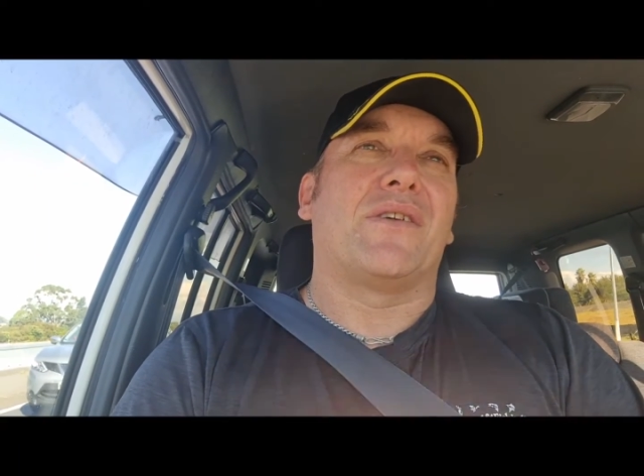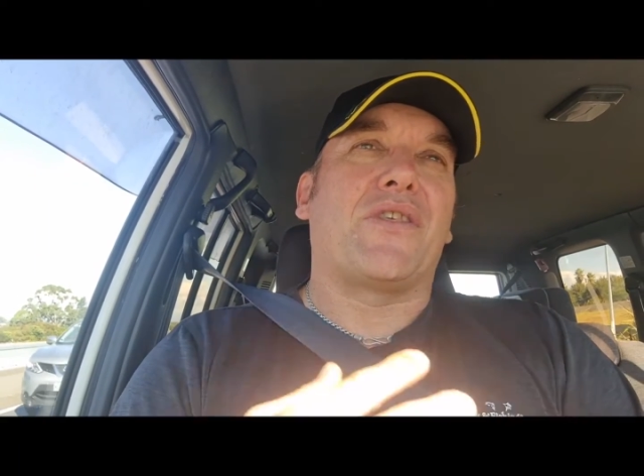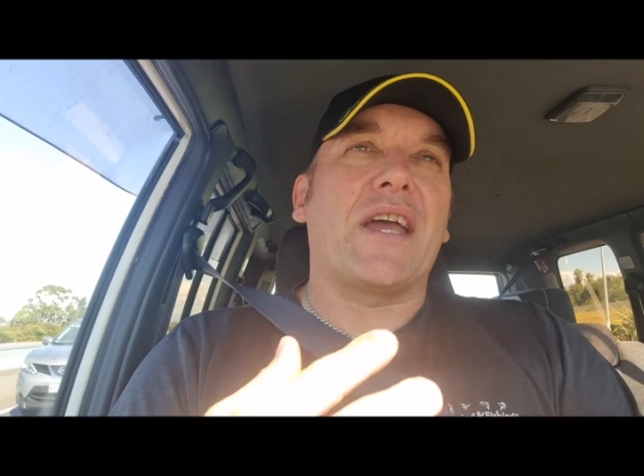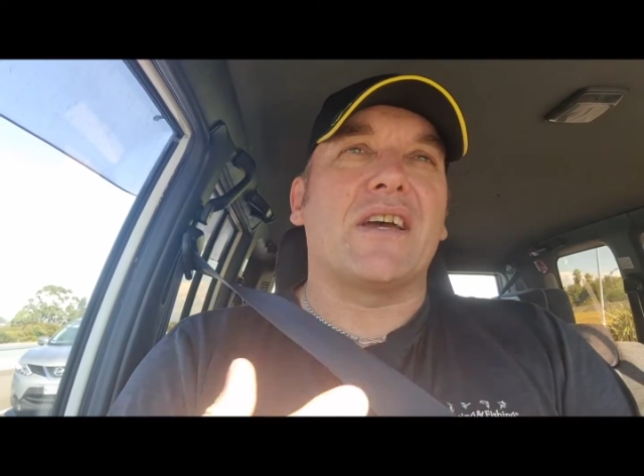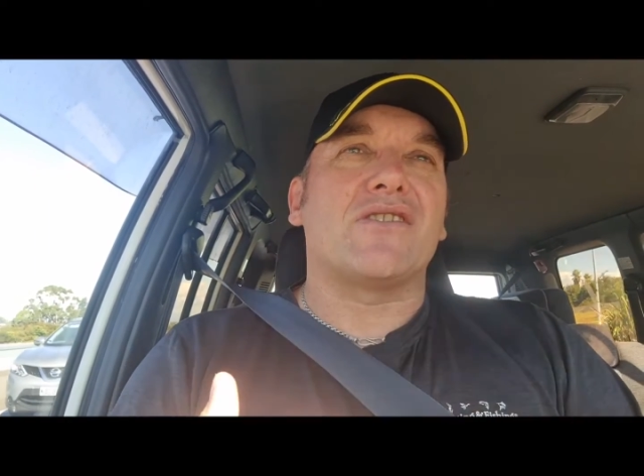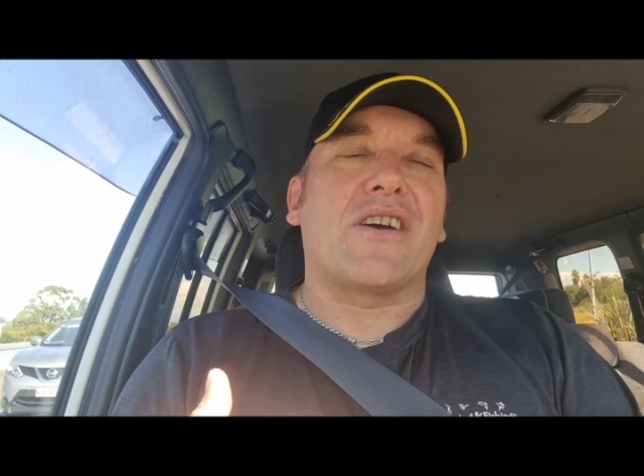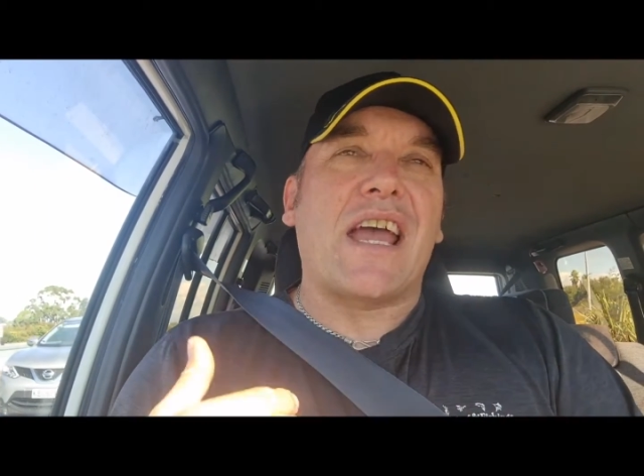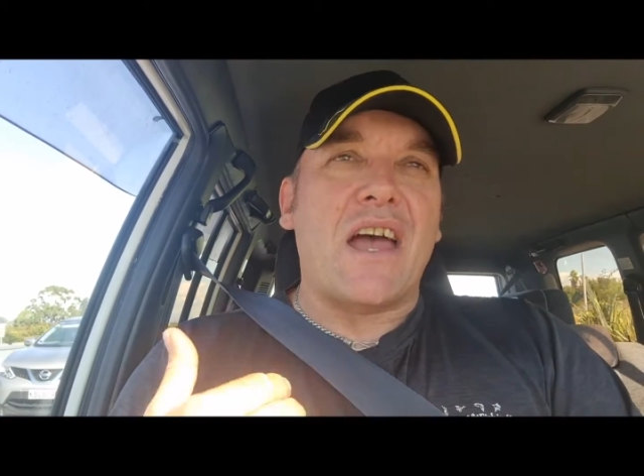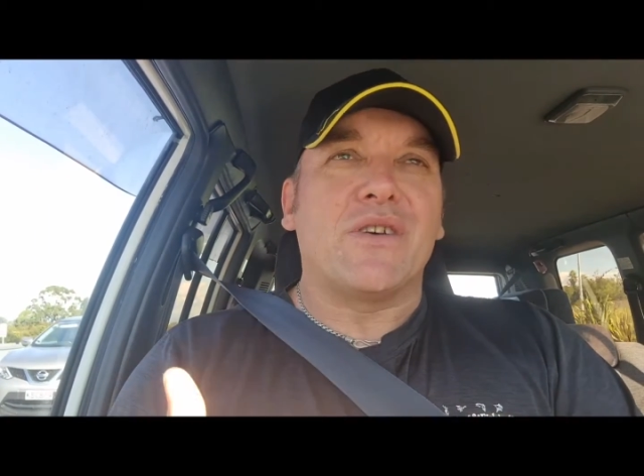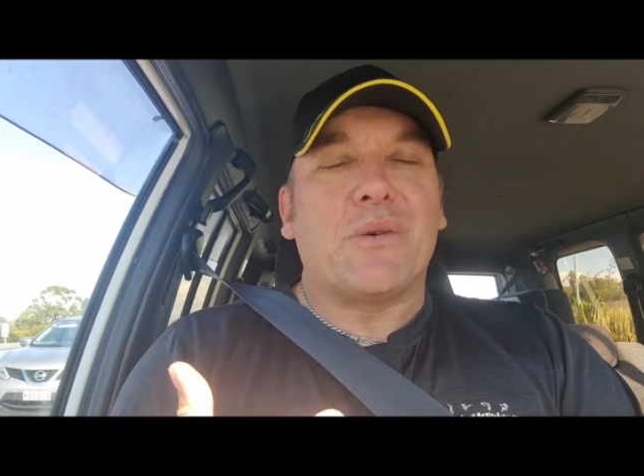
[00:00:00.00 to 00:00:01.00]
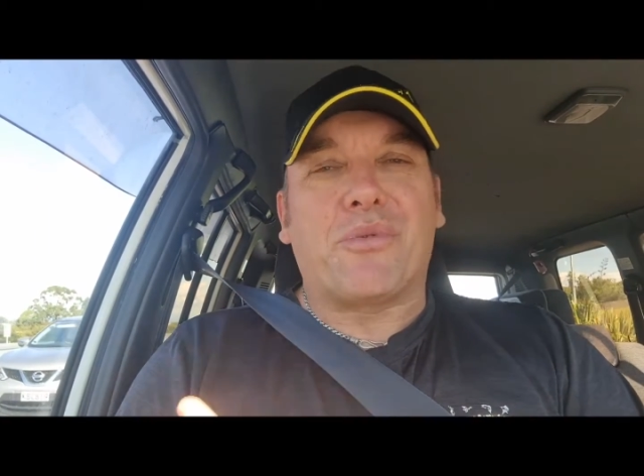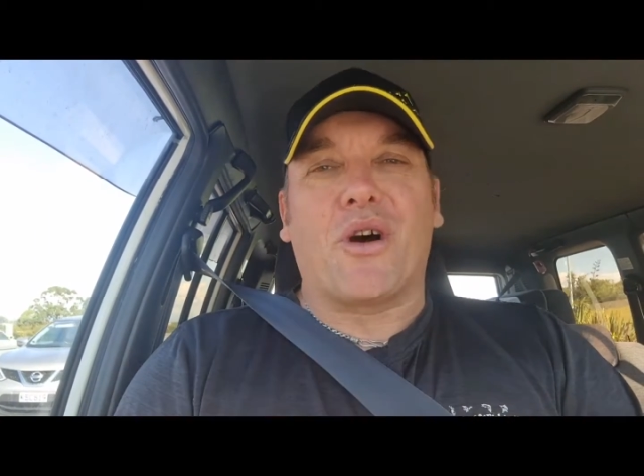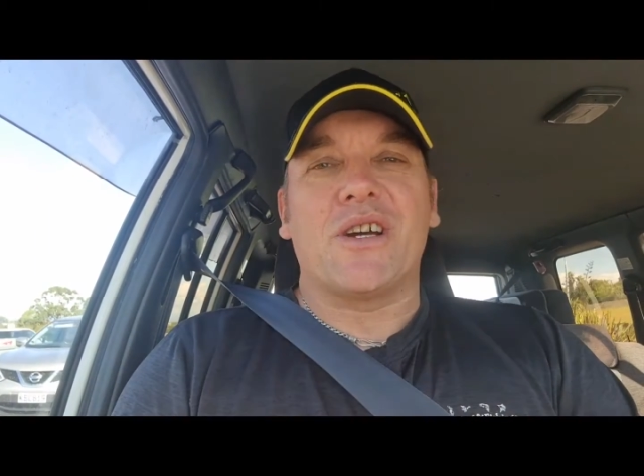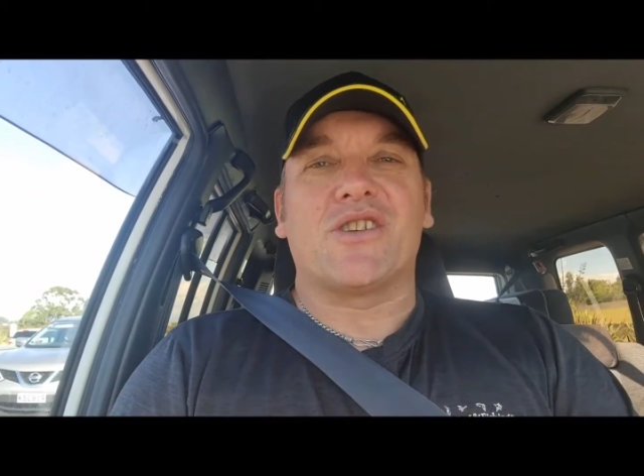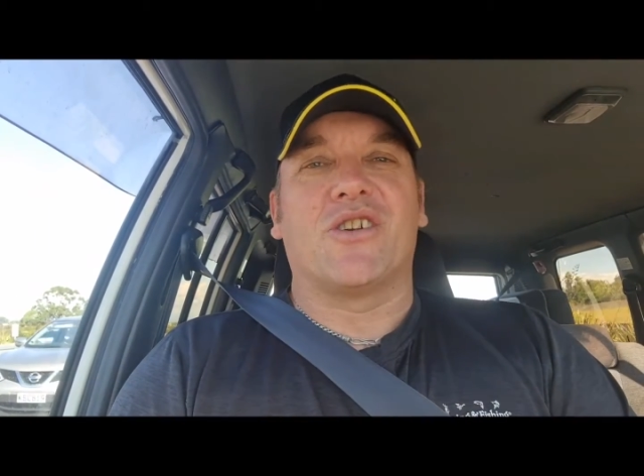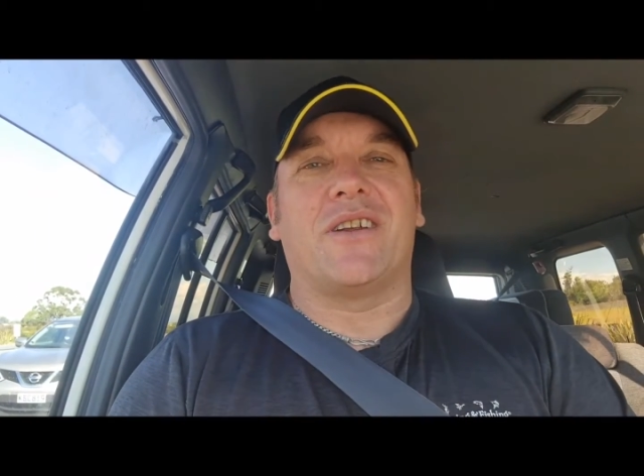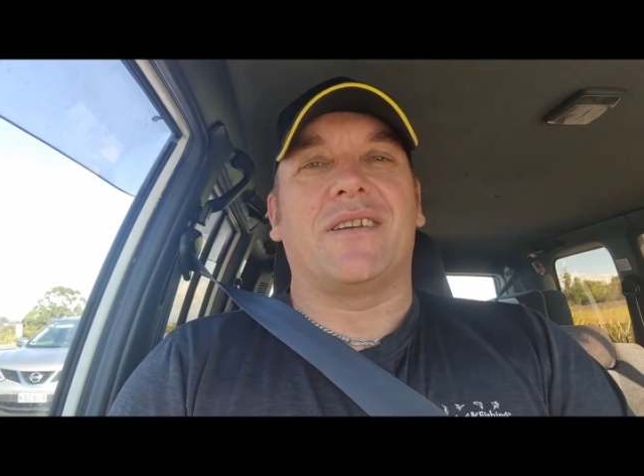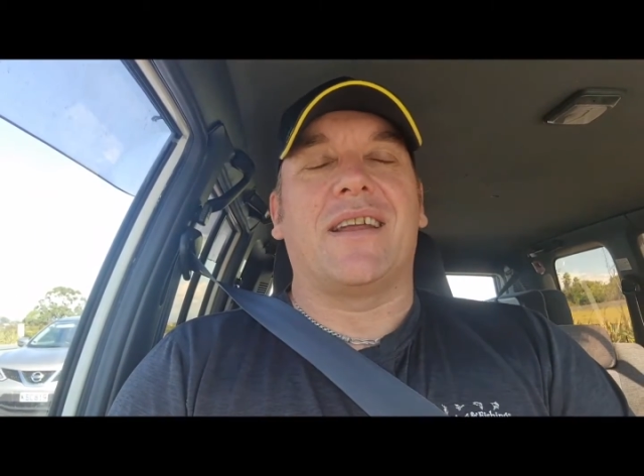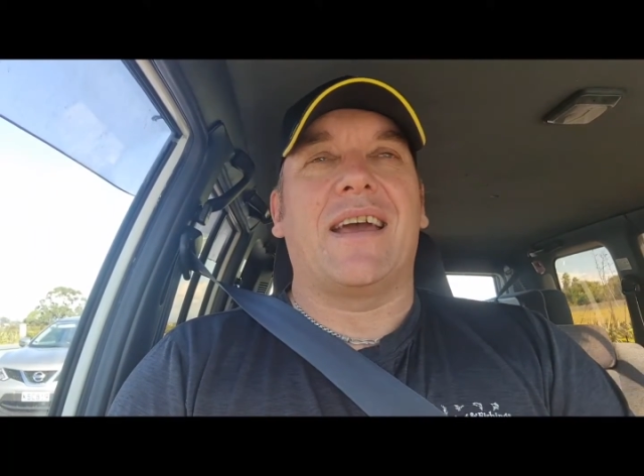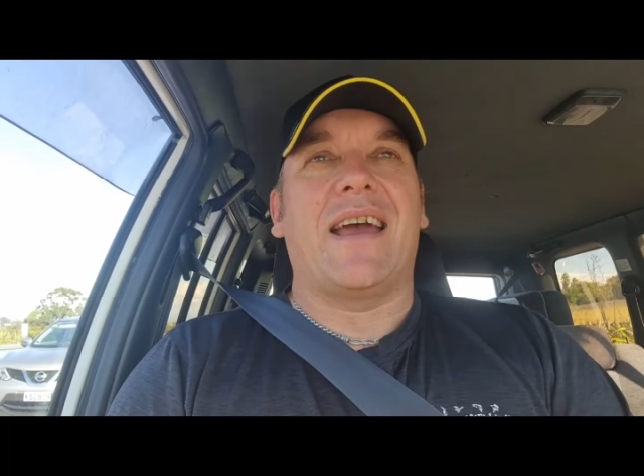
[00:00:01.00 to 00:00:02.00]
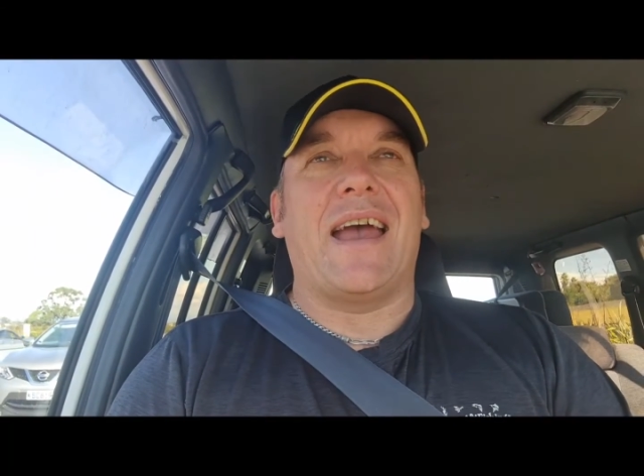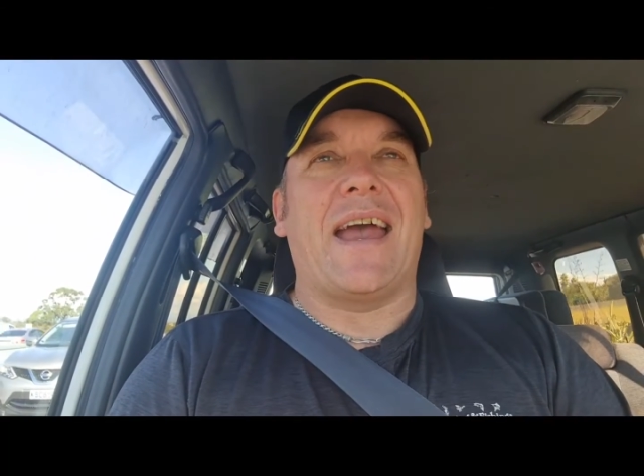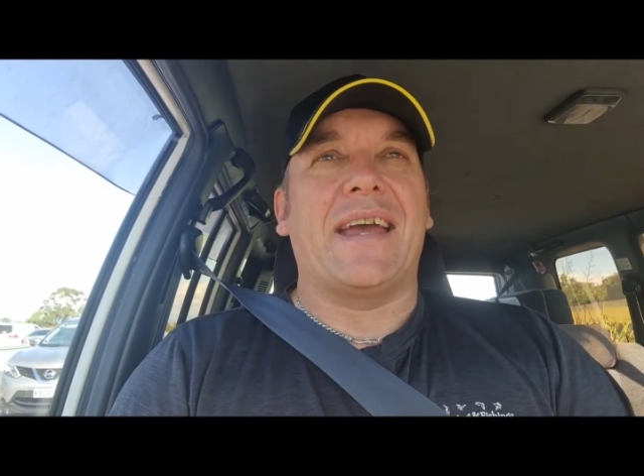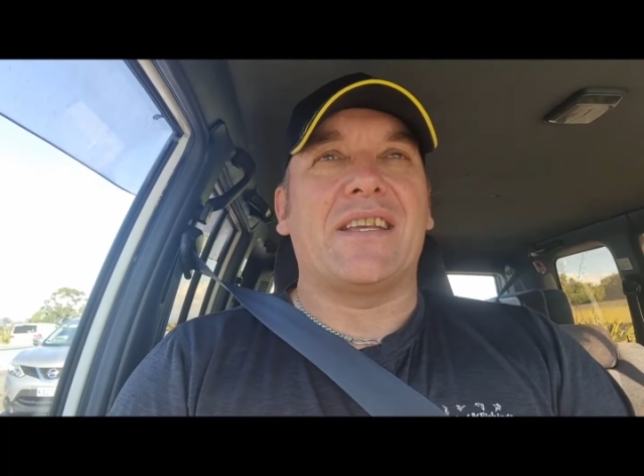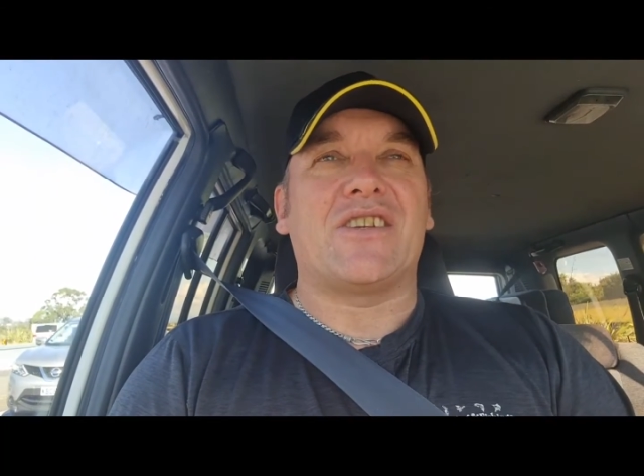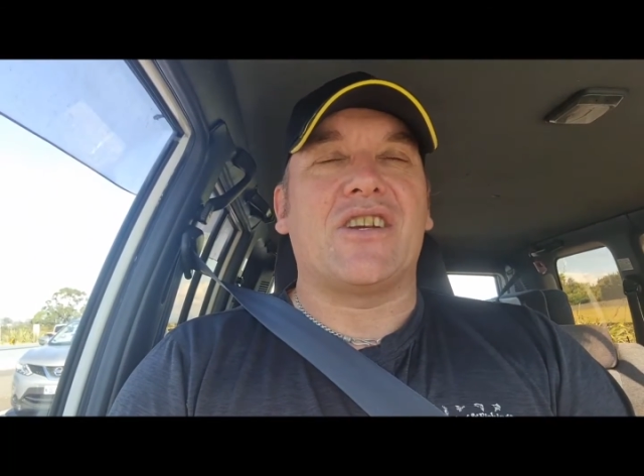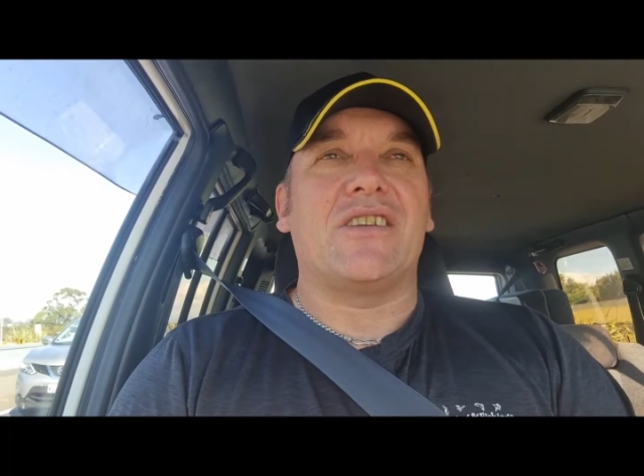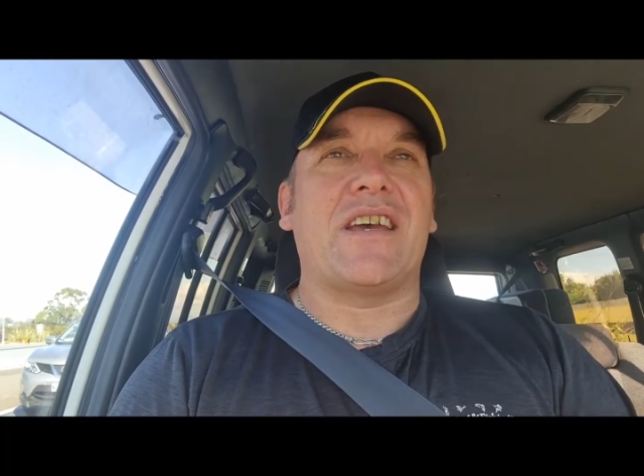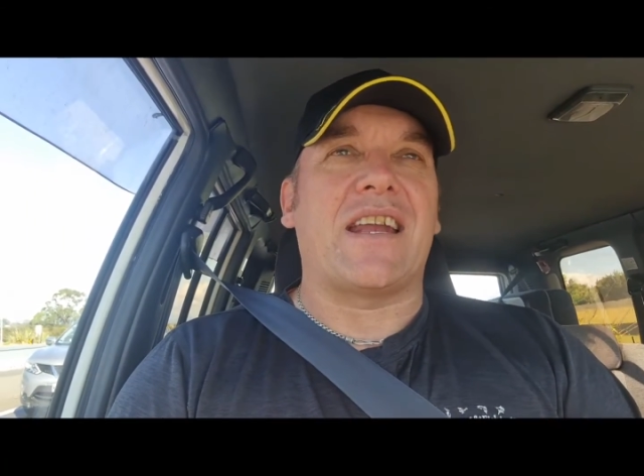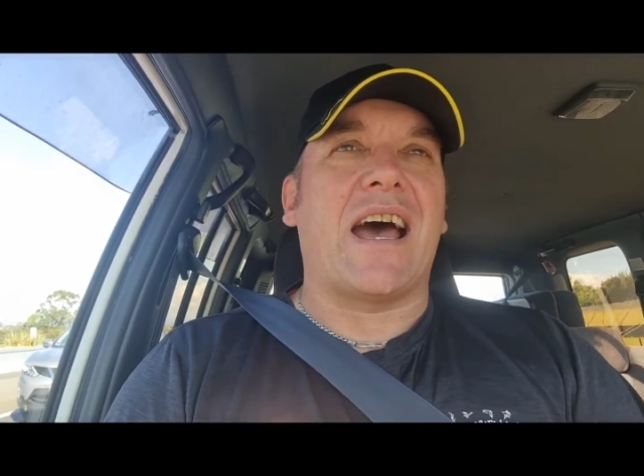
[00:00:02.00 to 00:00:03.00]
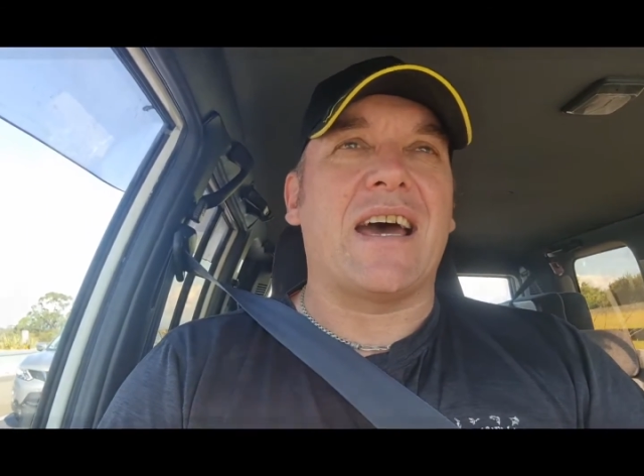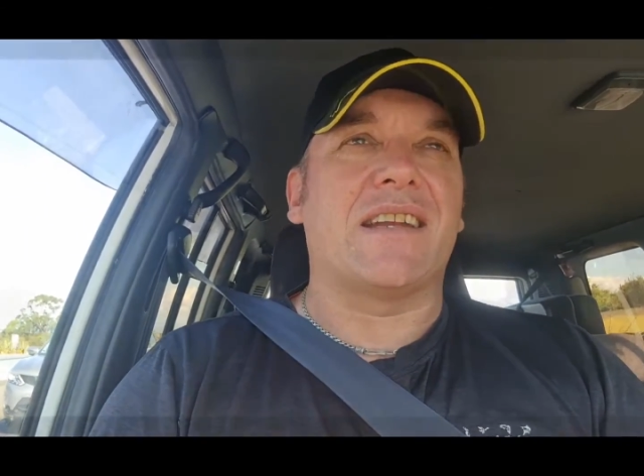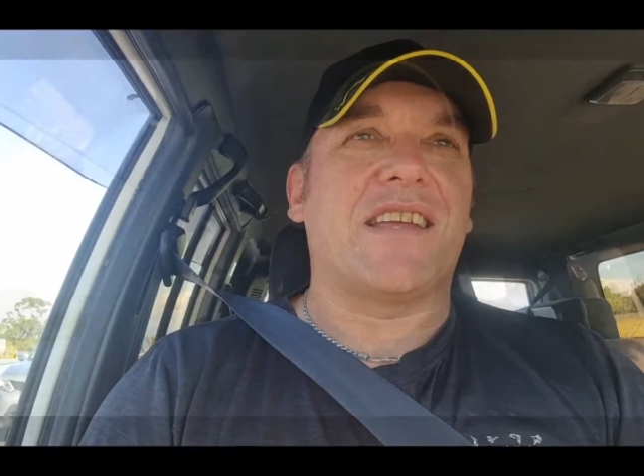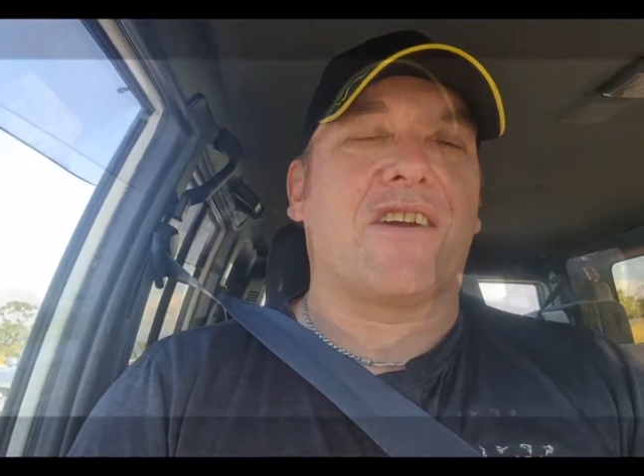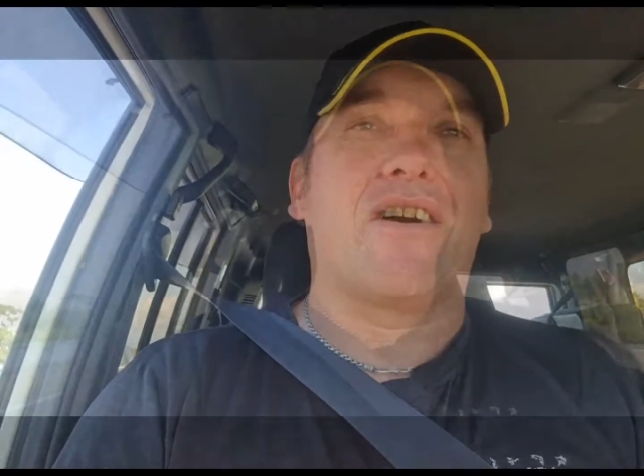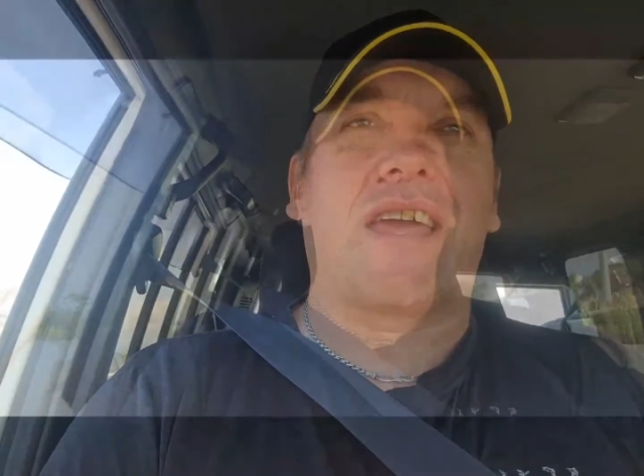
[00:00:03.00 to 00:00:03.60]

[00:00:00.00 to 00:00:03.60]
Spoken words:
The thing is, I gave her the price on it, and she's had a heart attack.